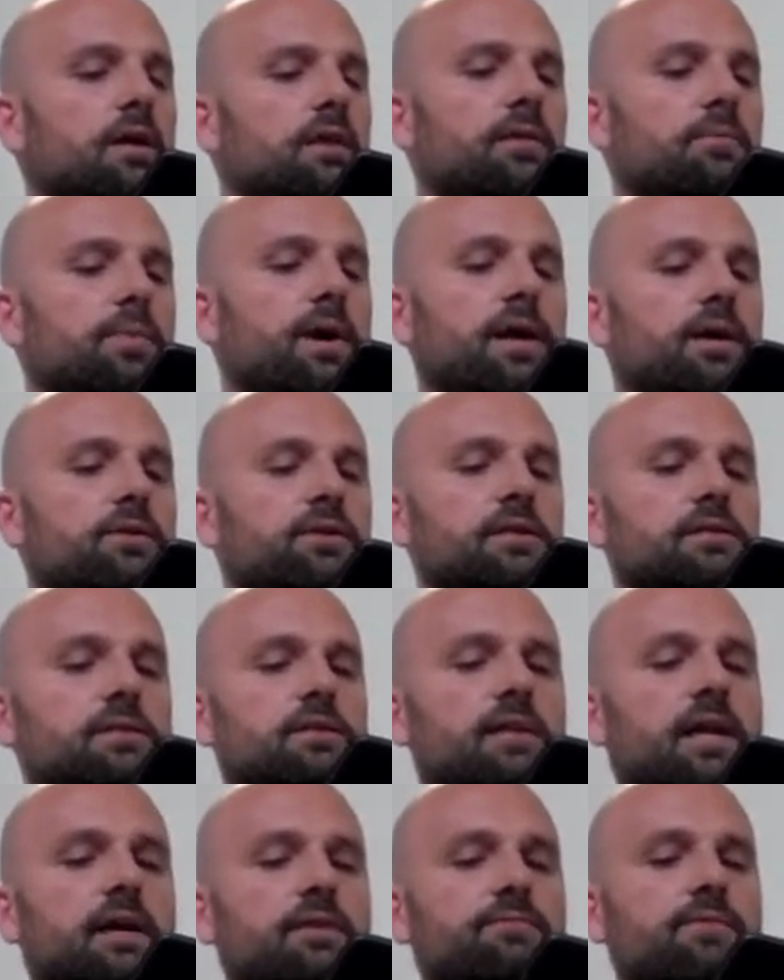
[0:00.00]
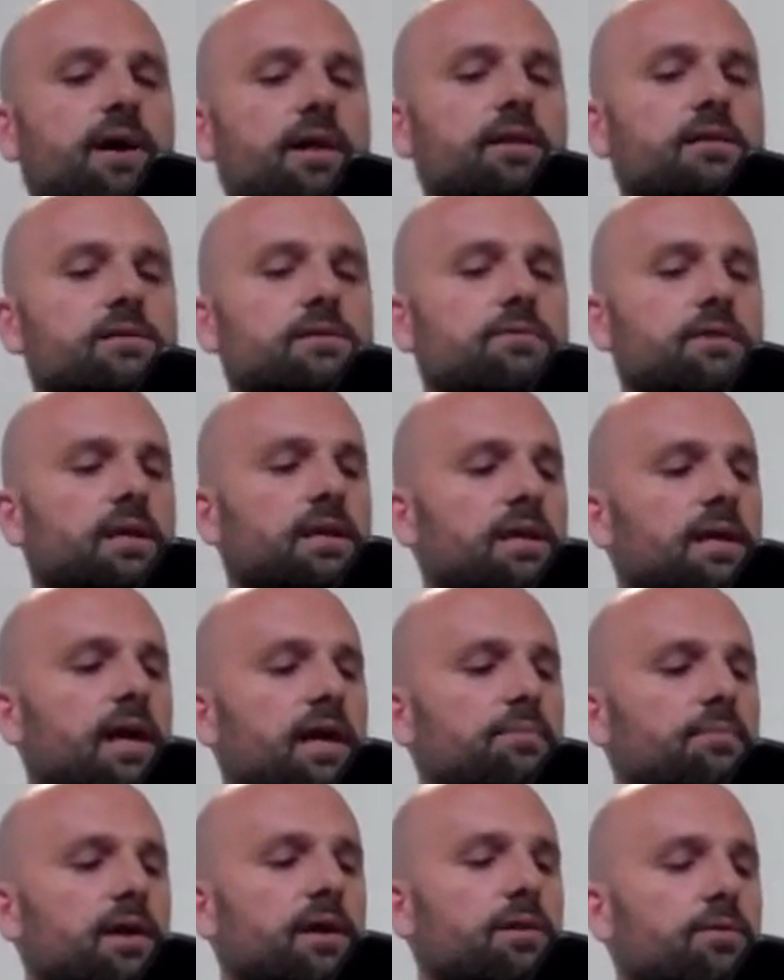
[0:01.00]
the bottle doesn't like violence of any
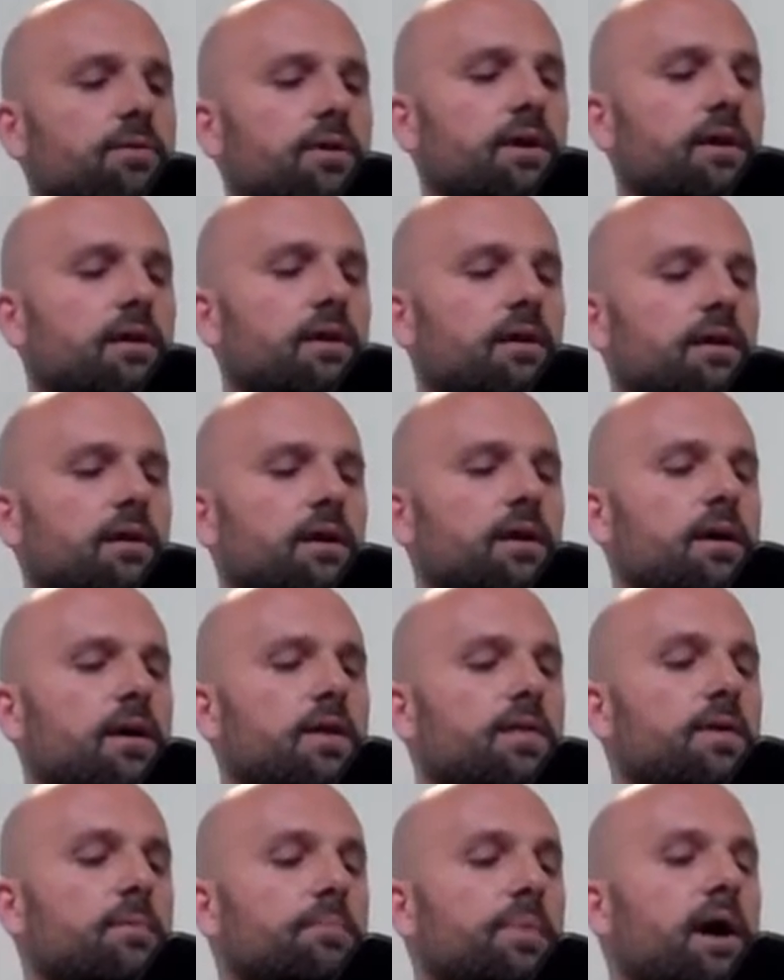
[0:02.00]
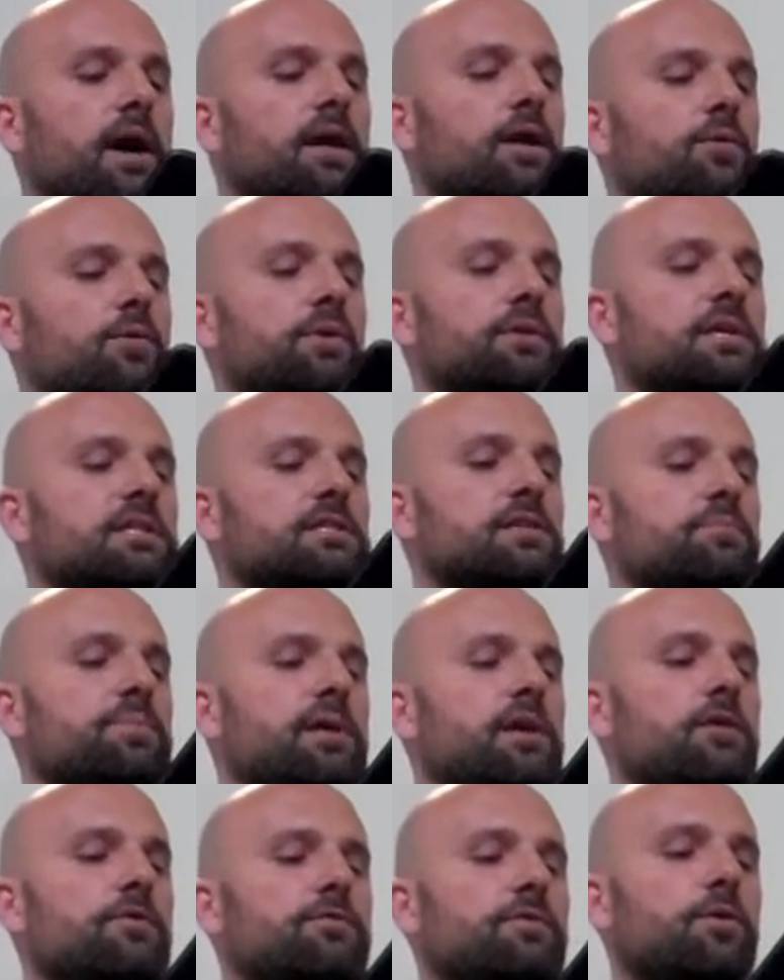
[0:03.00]
kind, by the way. The bottle will
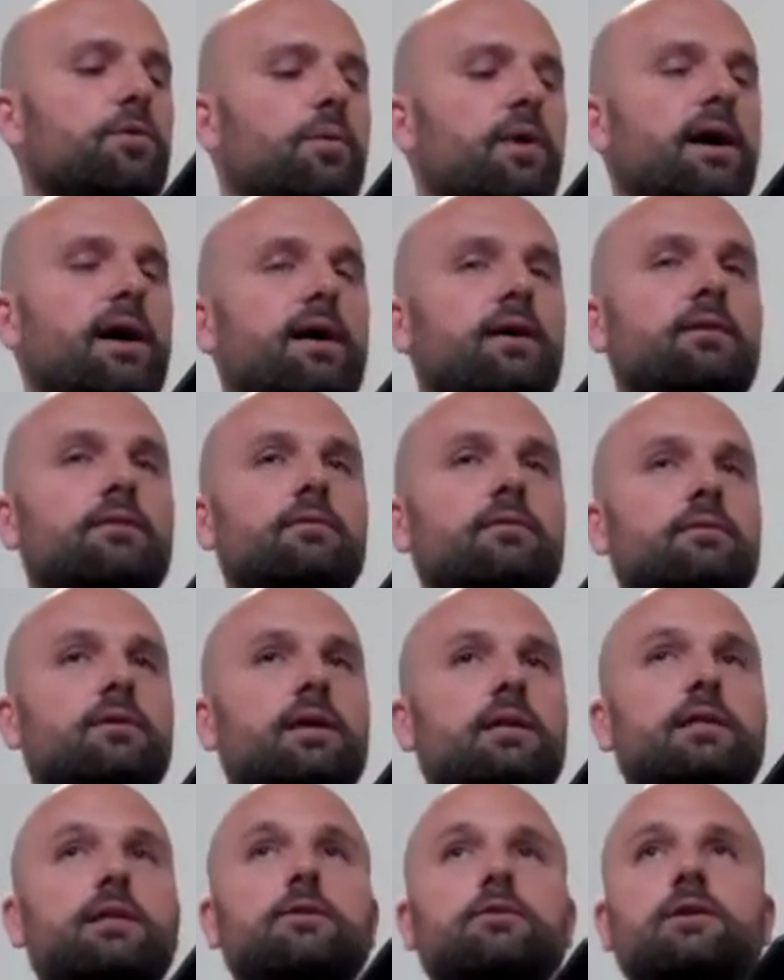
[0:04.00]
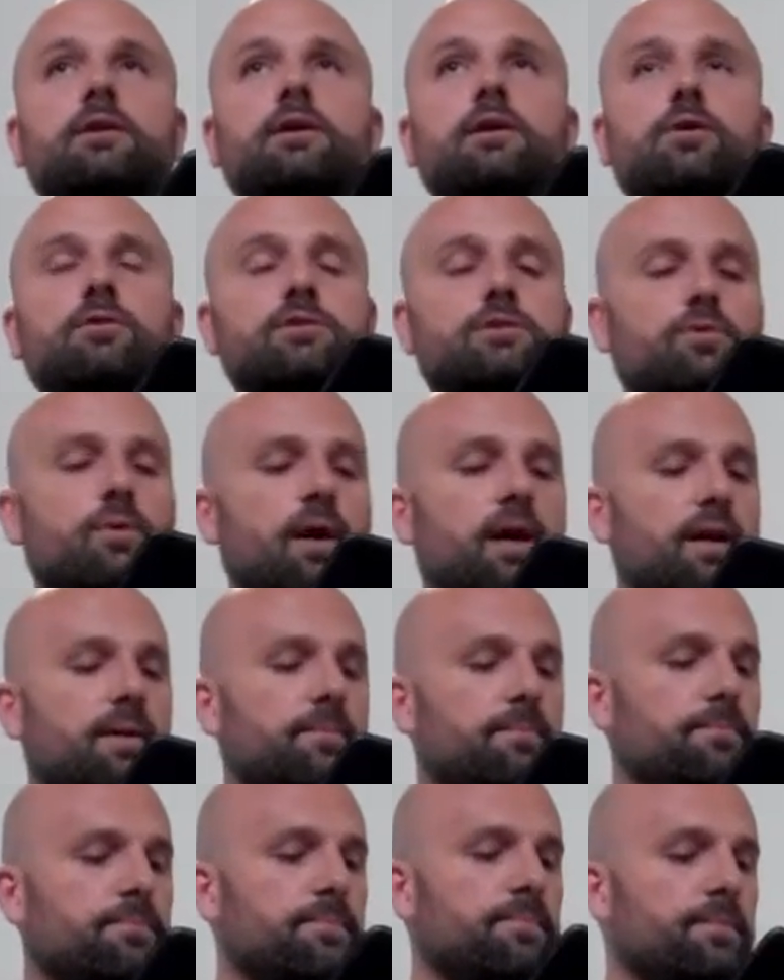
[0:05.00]
disappear for a while. It literally goes away.
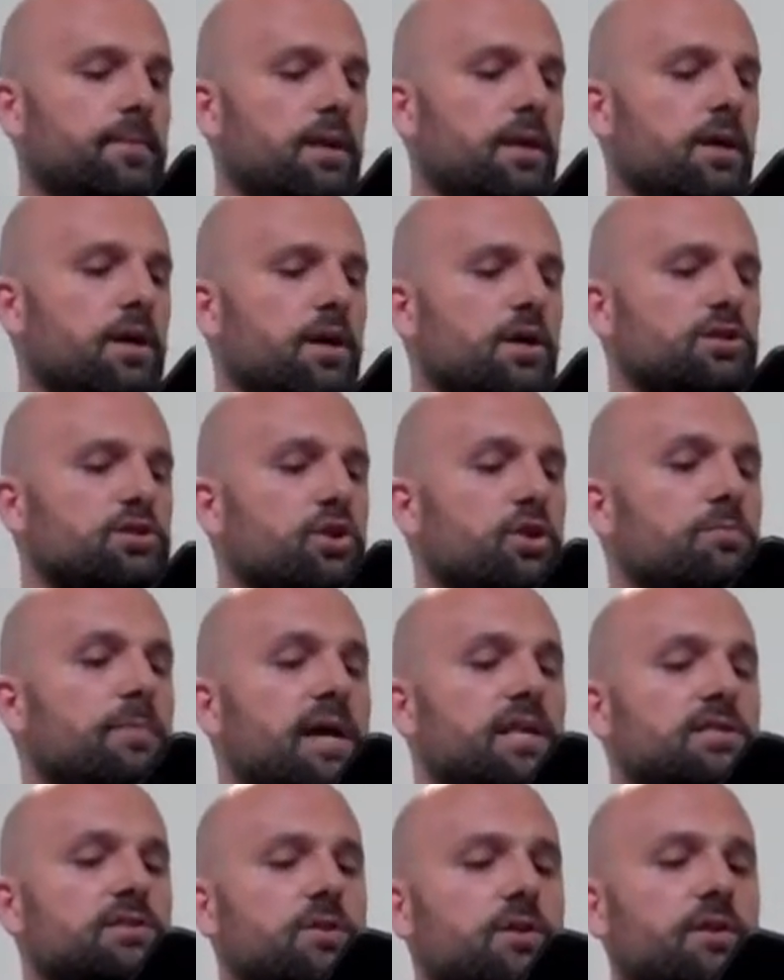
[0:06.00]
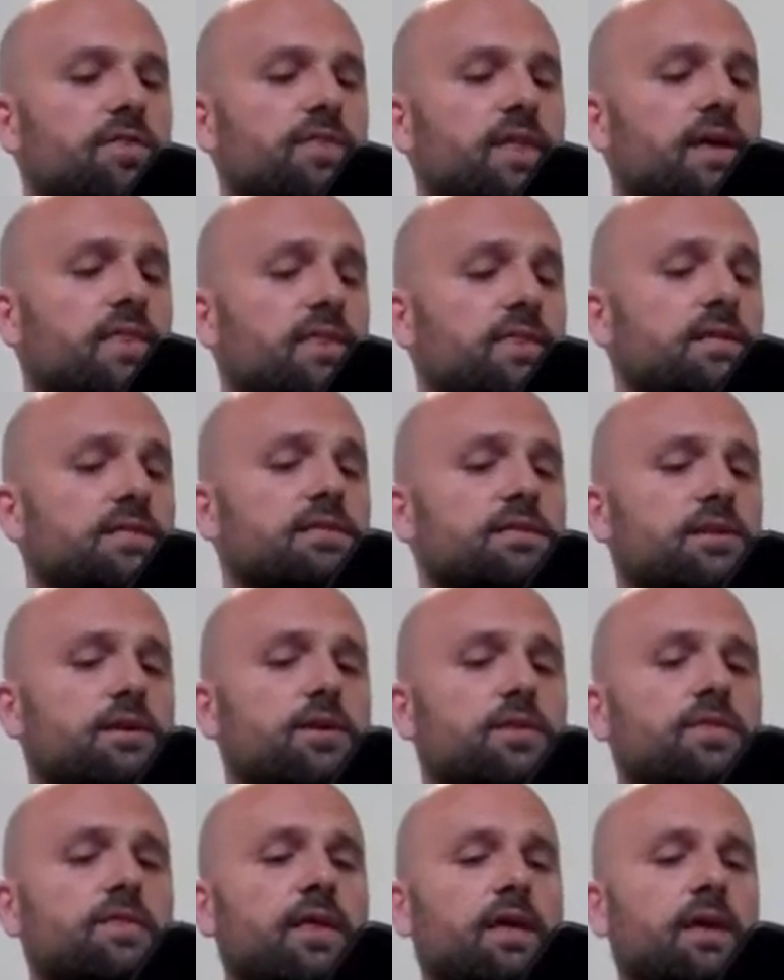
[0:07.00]
So you might start to think that this is a
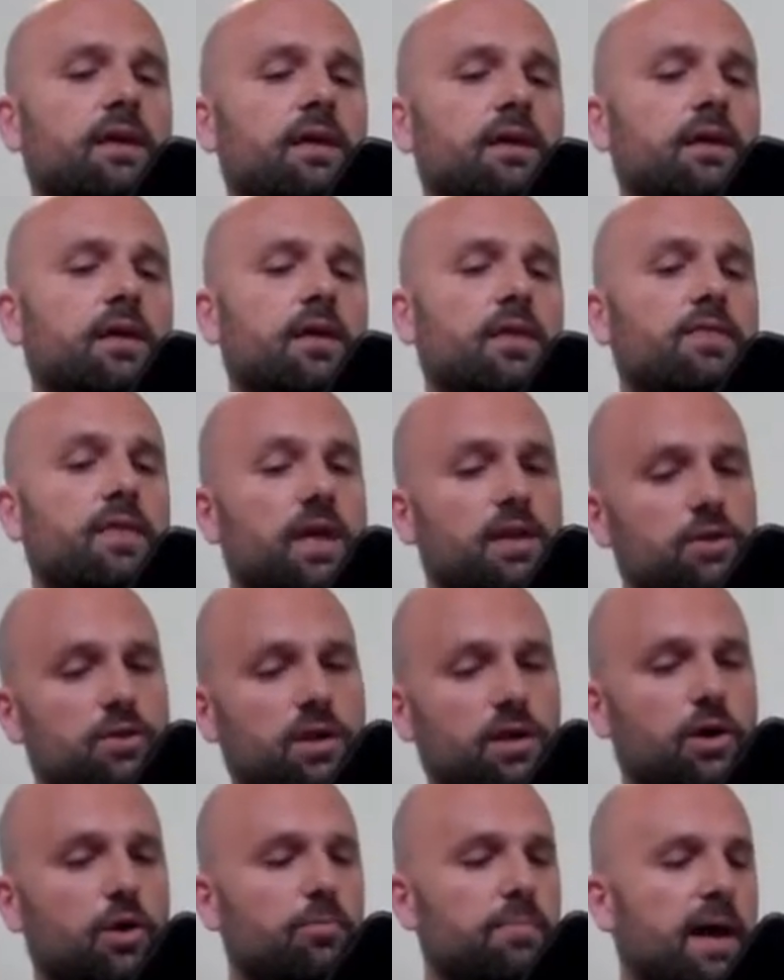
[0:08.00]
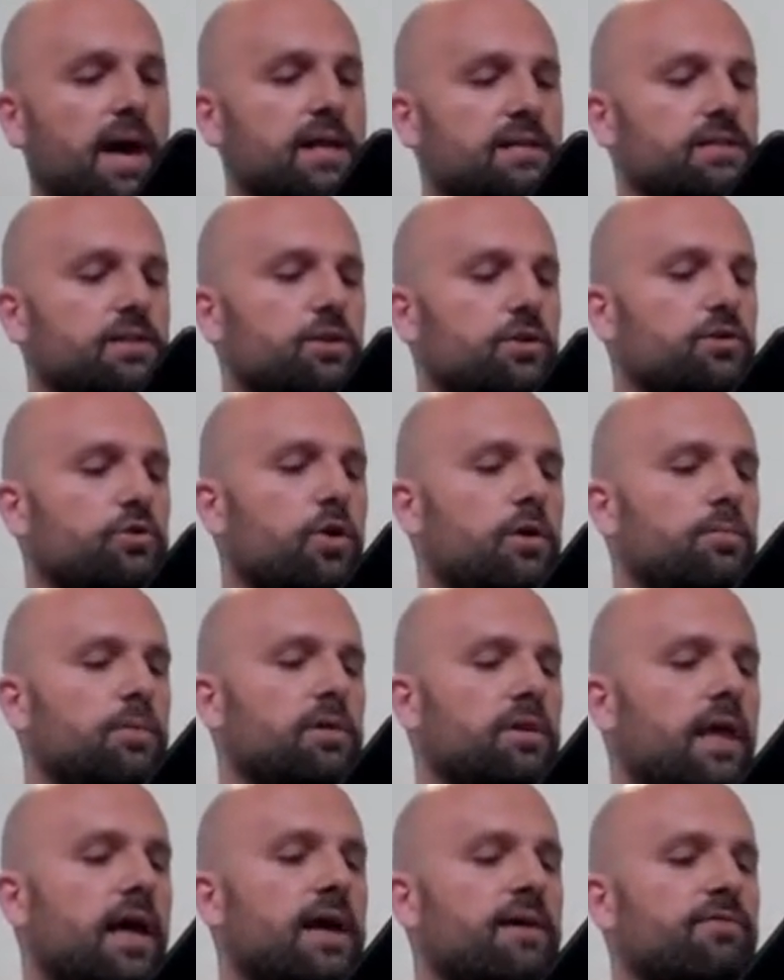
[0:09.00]
good thing. Then you can go back to your normal
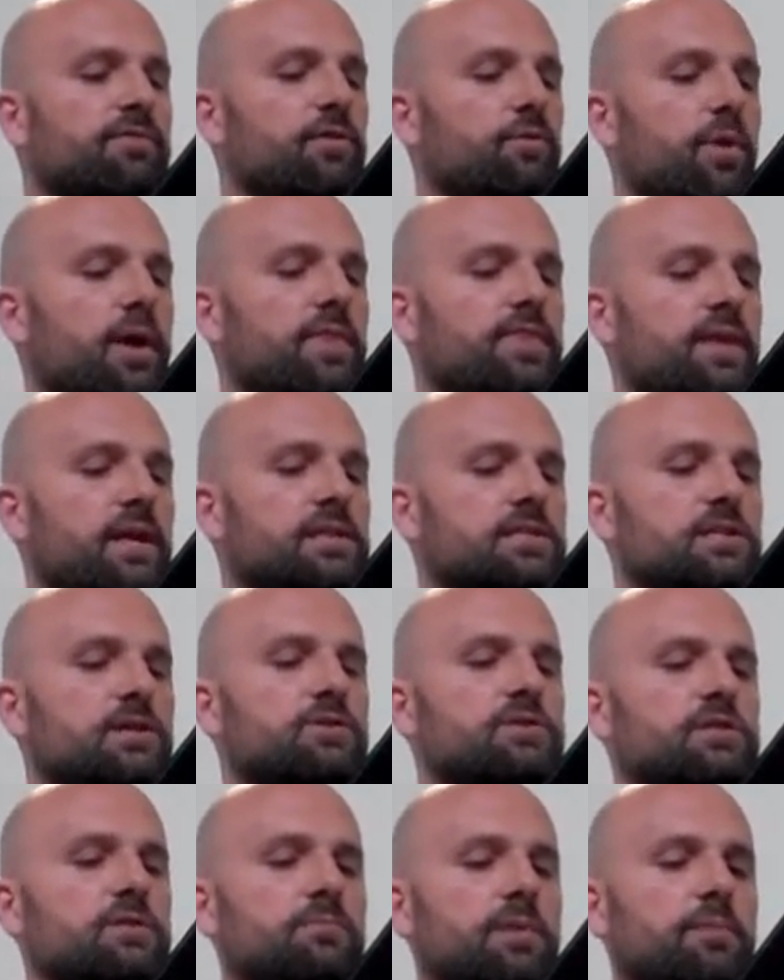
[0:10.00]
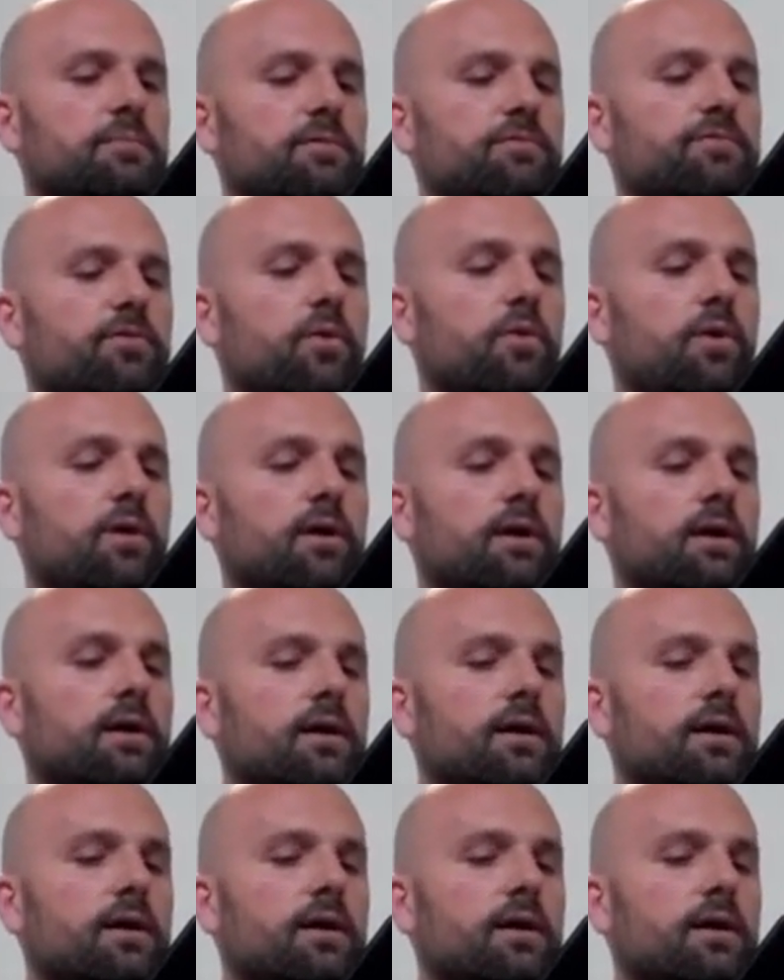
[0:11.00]
life the way things used to be before.